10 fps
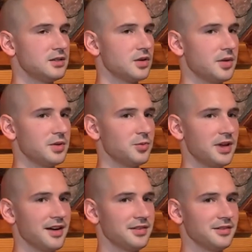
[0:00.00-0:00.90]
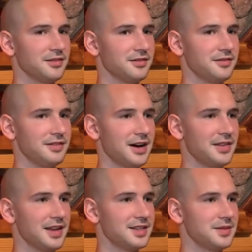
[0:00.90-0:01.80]
So, I mean, we haven't
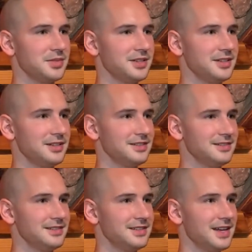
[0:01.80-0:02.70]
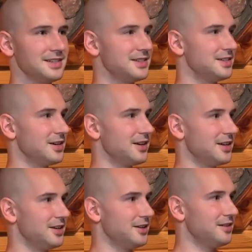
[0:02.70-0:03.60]
found that to be
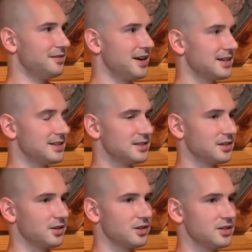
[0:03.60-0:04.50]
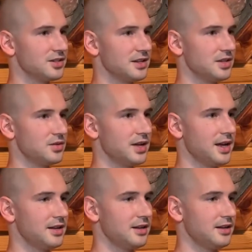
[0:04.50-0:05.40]
necessary here. In fact, it's encouraged that you
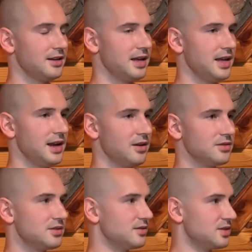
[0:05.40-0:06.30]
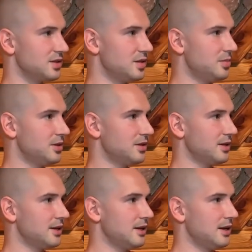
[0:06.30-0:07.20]
get 8 hours of sleep
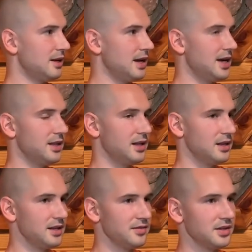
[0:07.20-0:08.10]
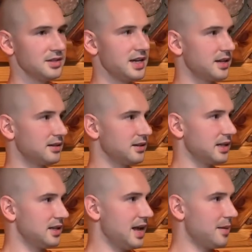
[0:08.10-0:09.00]
and then even take
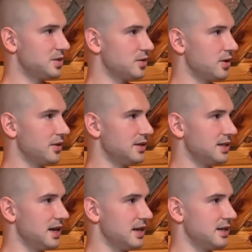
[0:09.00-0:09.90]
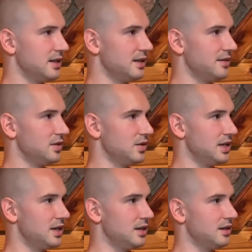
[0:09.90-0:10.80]
like naps throughout the day if you
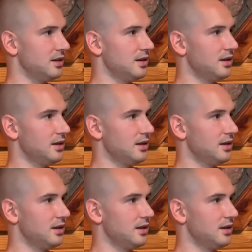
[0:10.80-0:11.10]
need it.